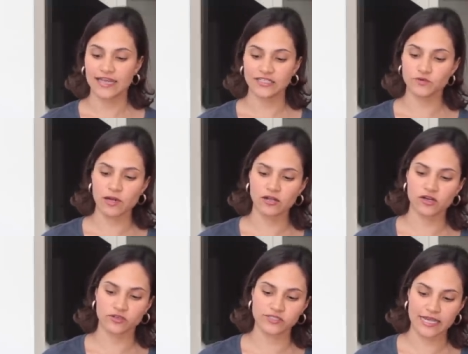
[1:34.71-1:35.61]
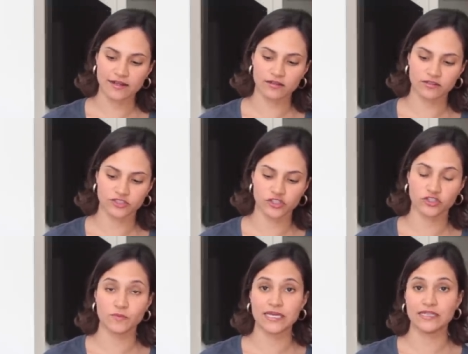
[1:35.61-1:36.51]
And as well, Kozel
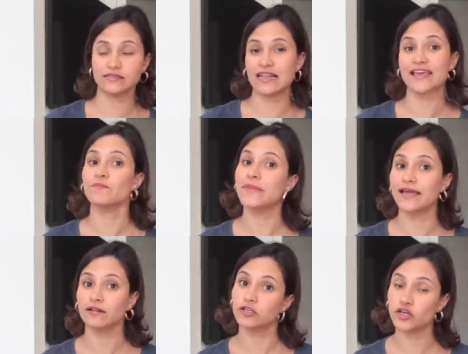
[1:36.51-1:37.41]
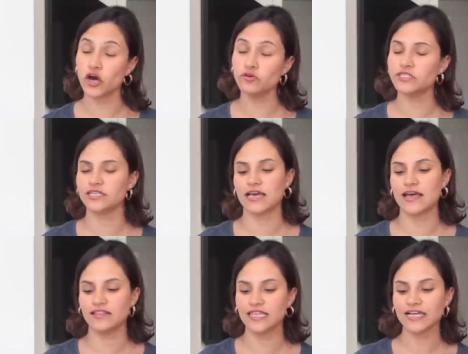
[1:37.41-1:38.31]
just means like male goat,
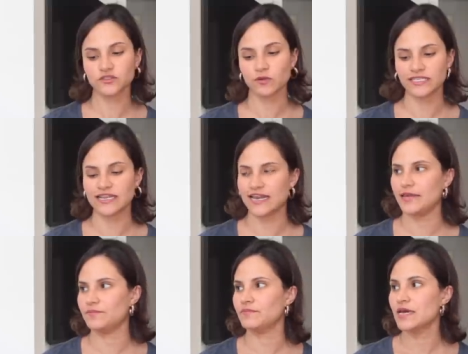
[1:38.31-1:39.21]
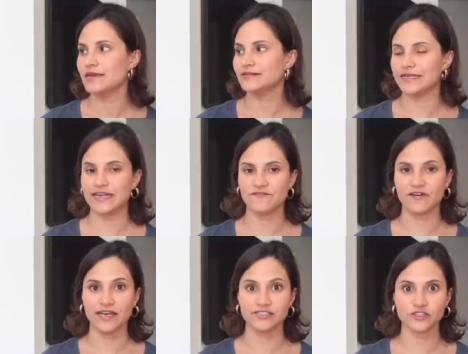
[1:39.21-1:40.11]
and that's what the name signifies.